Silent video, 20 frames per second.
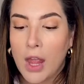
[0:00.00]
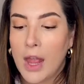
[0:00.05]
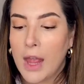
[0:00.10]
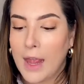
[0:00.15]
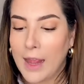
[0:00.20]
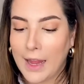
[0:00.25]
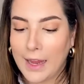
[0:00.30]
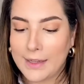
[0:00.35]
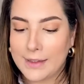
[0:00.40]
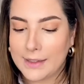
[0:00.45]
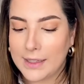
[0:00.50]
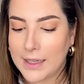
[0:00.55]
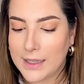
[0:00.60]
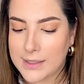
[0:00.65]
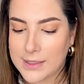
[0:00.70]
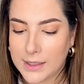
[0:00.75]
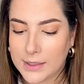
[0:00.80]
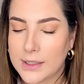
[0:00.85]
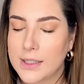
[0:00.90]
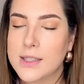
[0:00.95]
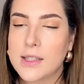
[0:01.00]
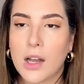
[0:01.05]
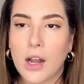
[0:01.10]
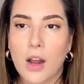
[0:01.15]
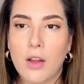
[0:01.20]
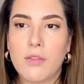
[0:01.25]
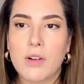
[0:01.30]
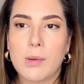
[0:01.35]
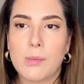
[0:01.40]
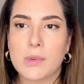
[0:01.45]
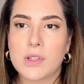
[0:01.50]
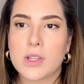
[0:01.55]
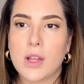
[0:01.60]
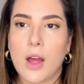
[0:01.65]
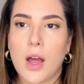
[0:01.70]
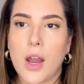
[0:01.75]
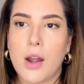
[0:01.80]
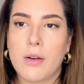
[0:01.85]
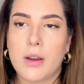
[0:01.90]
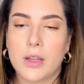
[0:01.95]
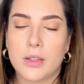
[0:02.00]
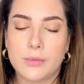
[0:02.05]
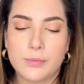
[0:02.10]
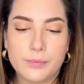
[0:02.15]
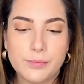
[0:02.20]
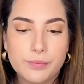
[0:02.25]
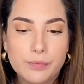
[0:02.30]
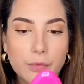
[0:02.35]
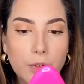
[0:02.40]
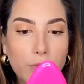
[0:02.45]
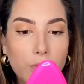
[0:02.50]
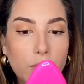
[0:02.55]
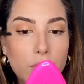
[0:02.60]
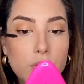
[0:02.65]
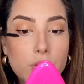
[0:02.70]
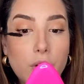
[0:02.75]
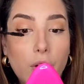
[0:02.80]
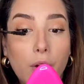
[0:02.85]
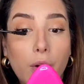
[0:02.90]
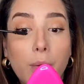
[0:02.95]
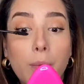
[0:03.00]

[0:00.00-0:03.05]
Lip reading: It is a lovely mascara, for sure.